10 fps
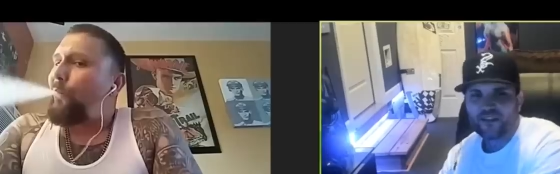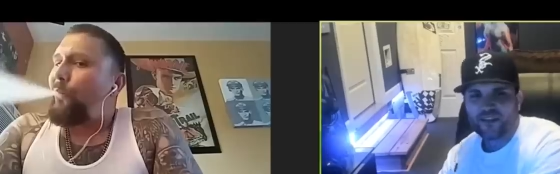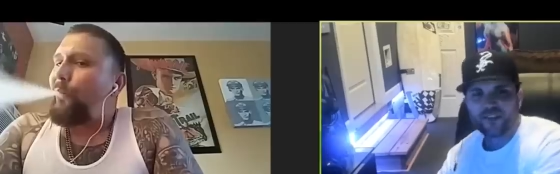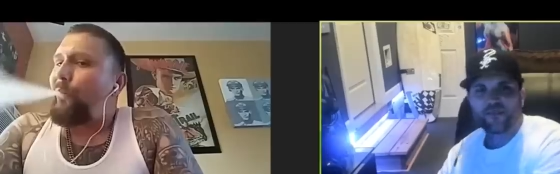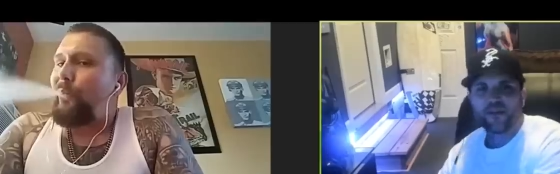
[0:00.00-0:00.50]
Speaker 1: you
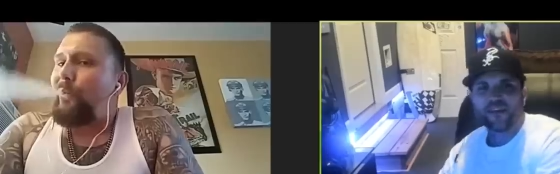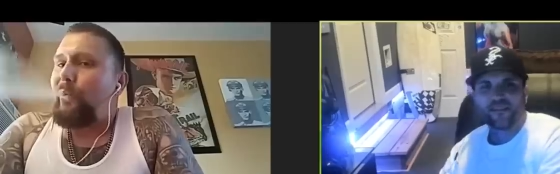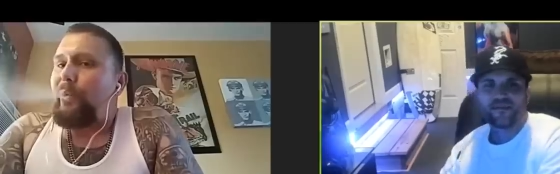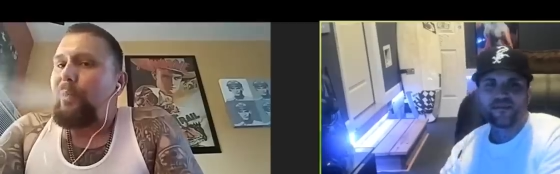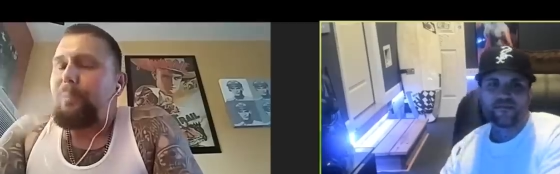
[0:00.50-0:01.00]
this, man:
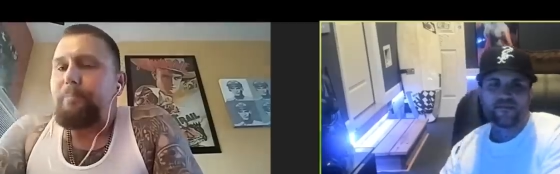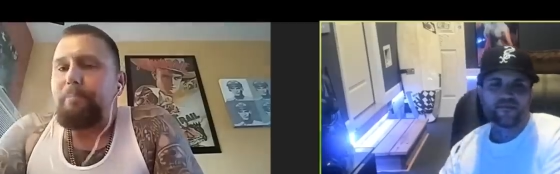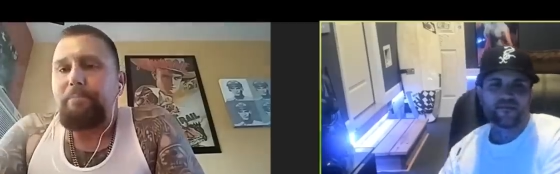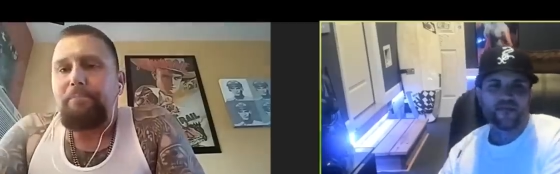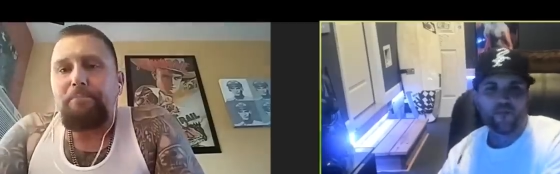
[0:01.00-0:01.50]

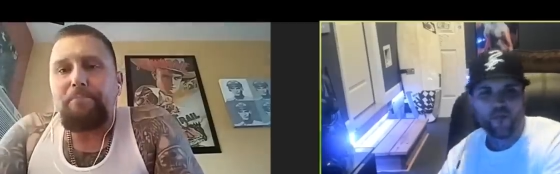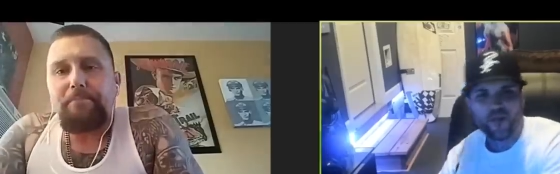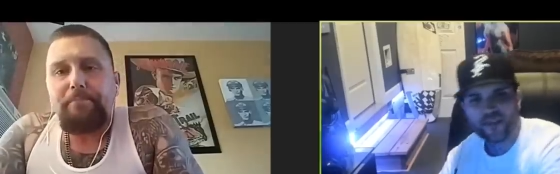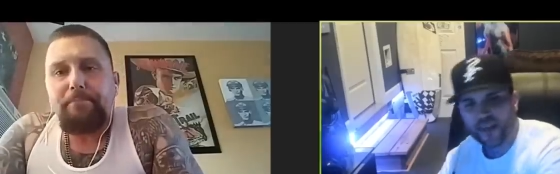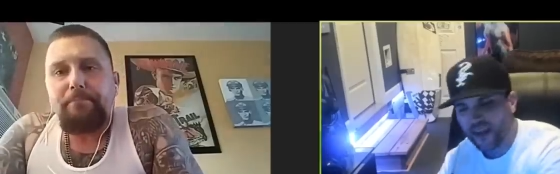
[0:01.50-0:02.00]

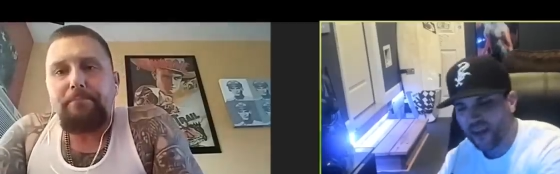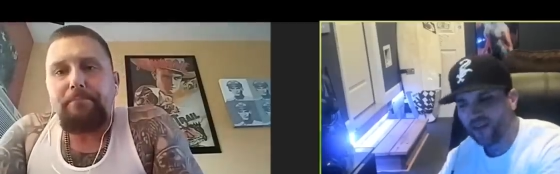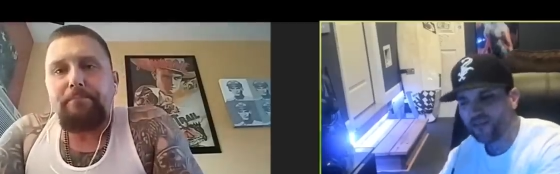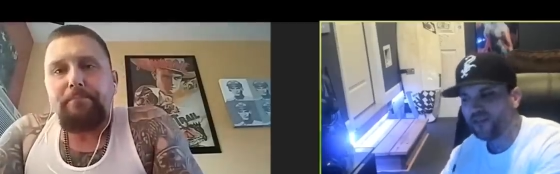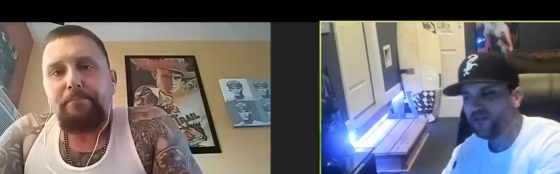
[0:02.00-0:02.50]
What the hell
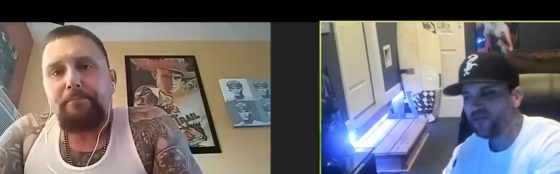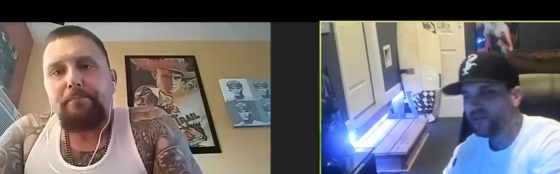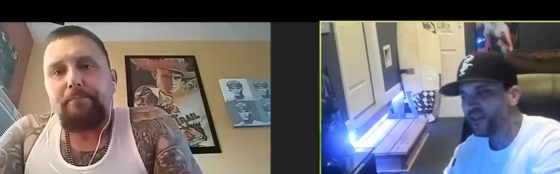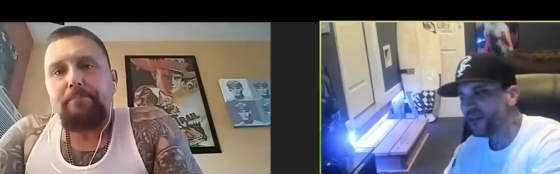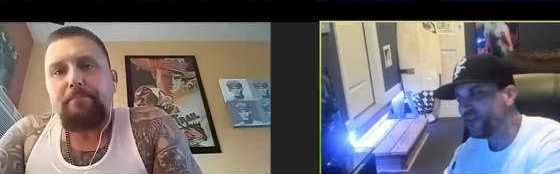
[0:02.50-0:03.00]
do you
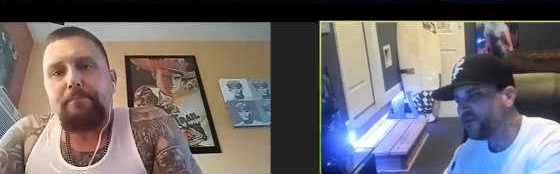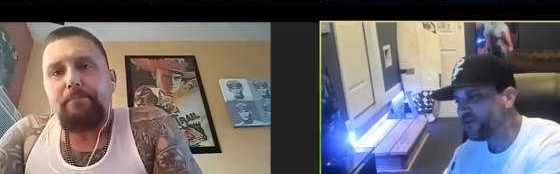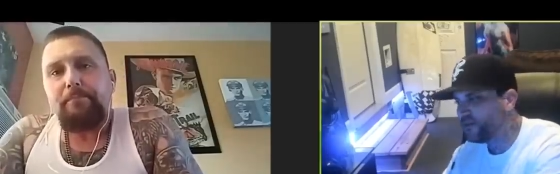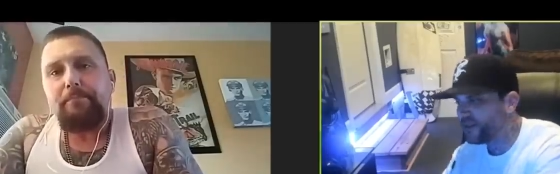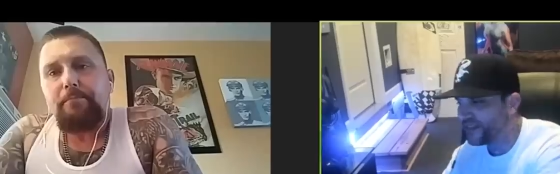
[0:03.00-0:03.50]
think you would
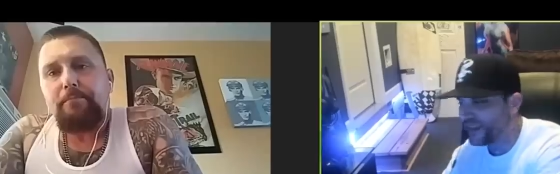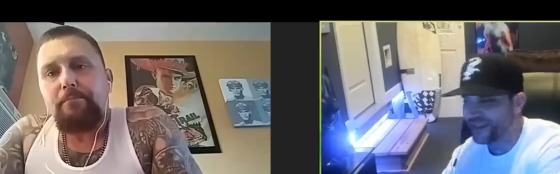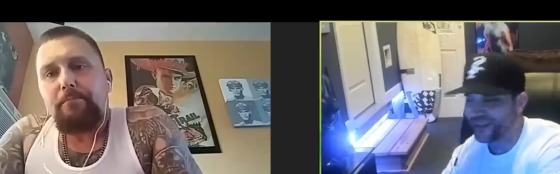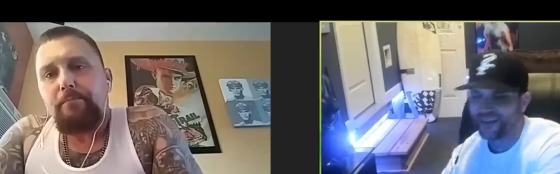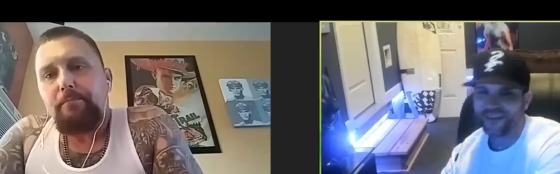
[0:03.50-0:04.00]
be
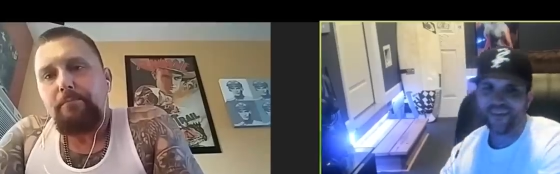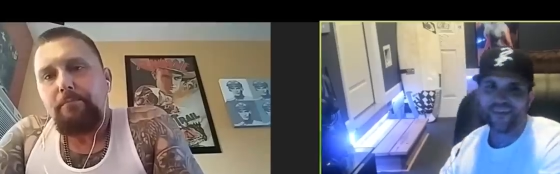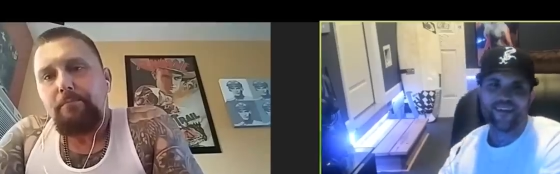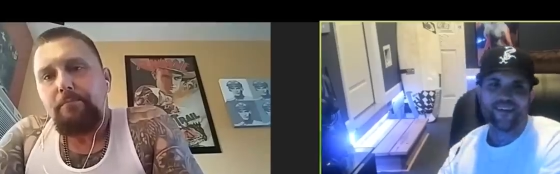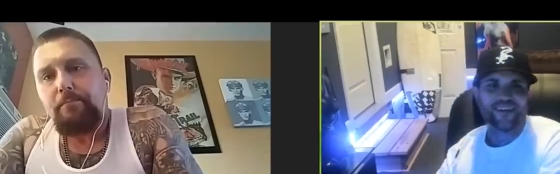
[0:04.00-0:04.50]
thinking
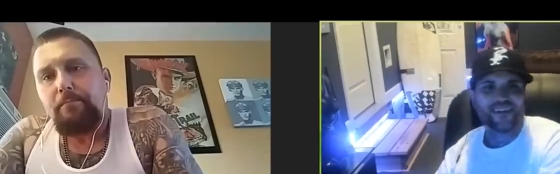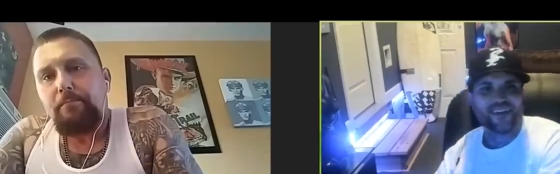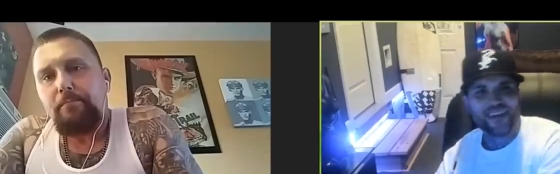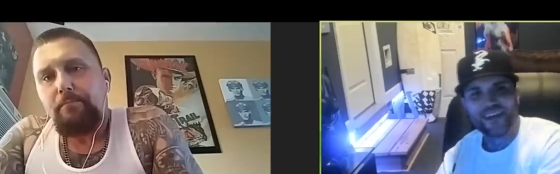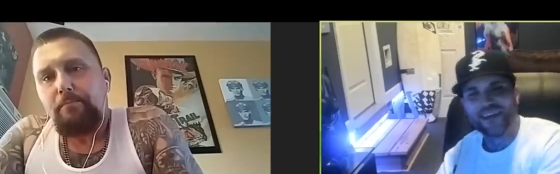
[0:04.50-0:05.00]

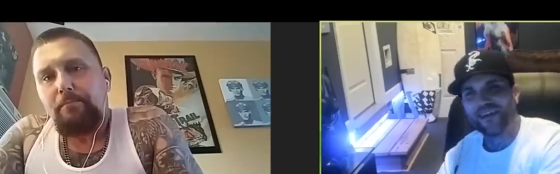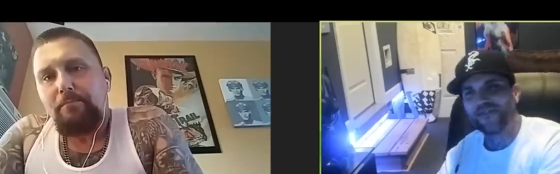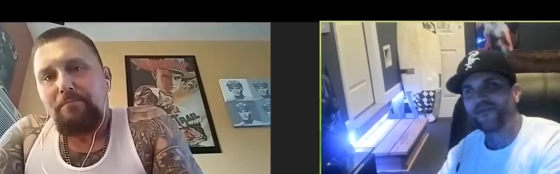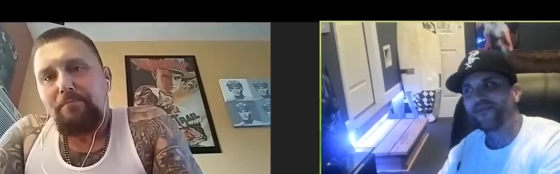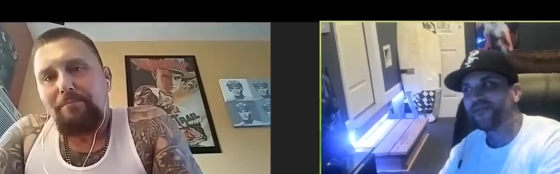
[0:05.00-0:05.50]

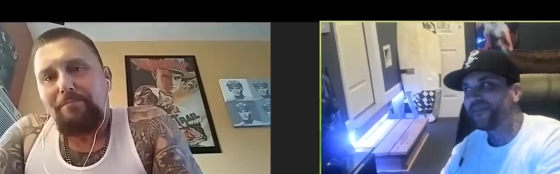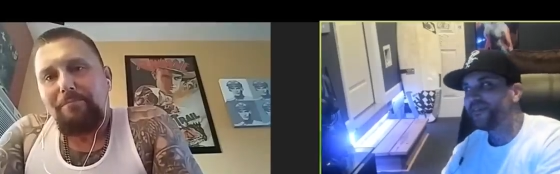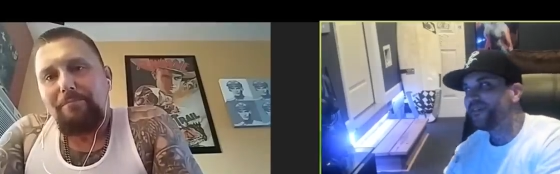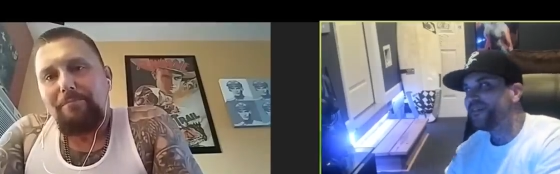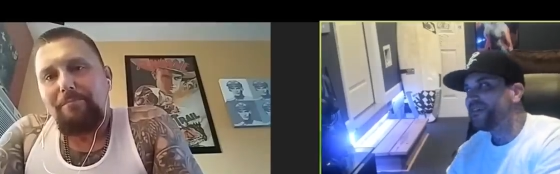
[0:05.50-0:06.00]
if
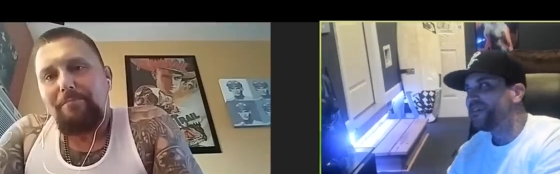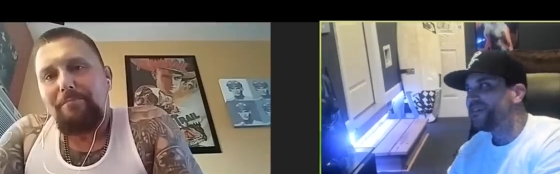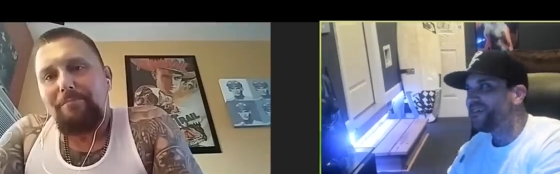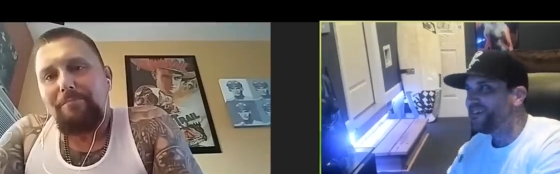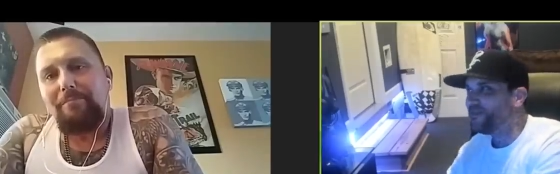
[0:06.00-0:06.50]

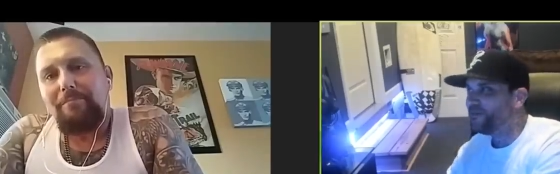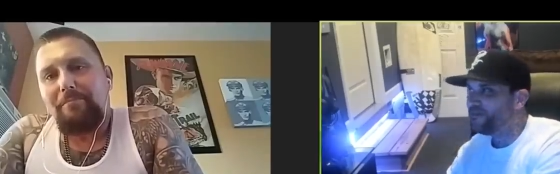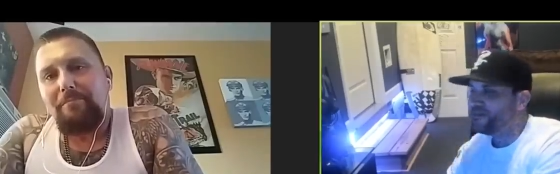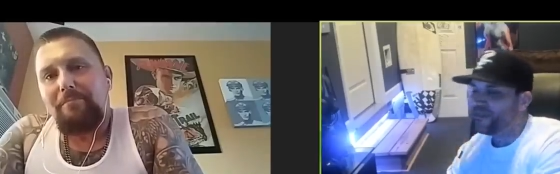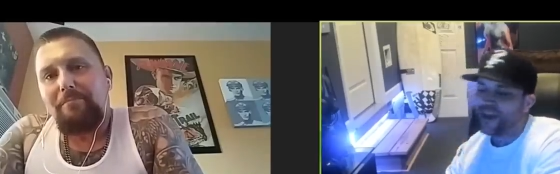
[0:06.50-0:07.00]

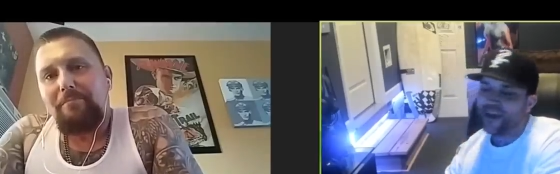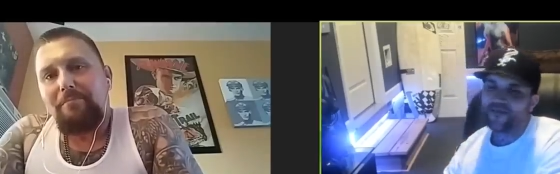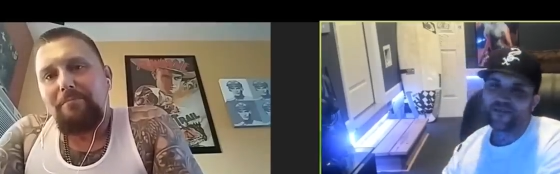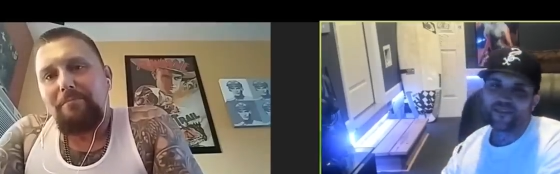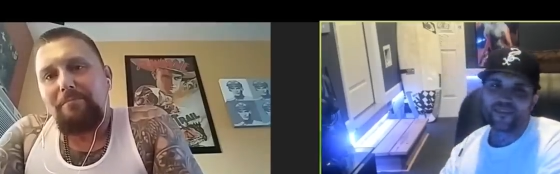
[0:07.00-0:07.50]
you
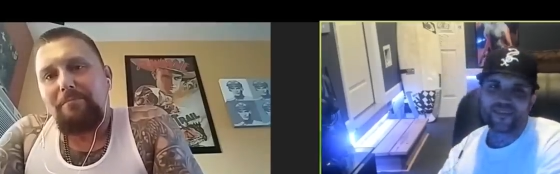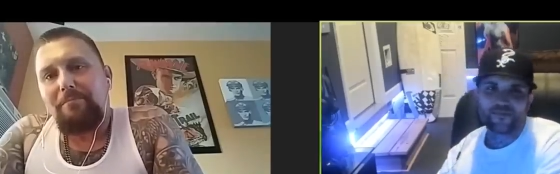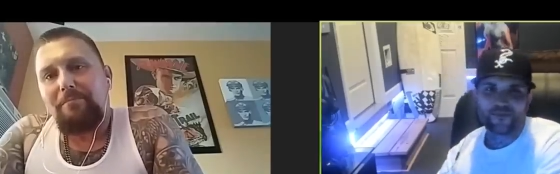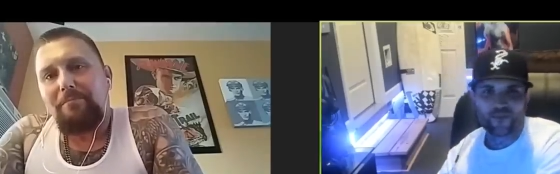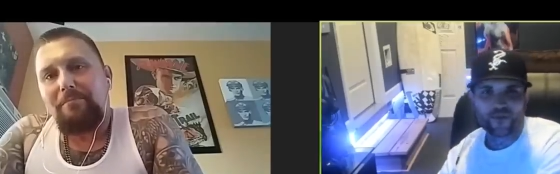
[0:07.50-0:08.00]
left
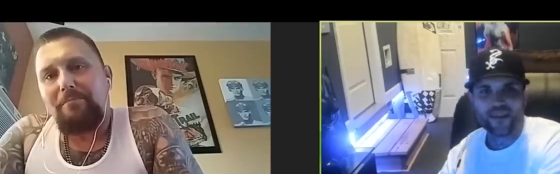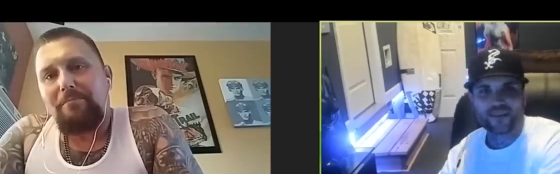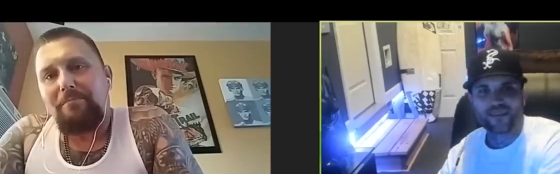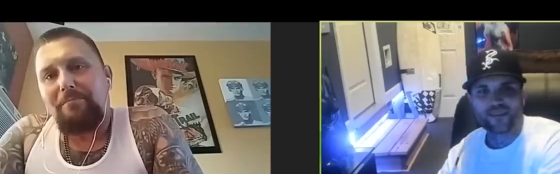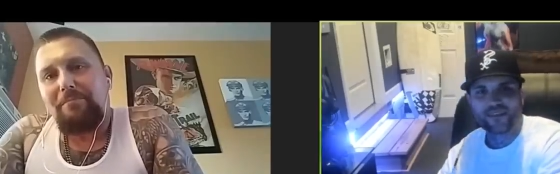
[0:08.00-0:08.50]
prison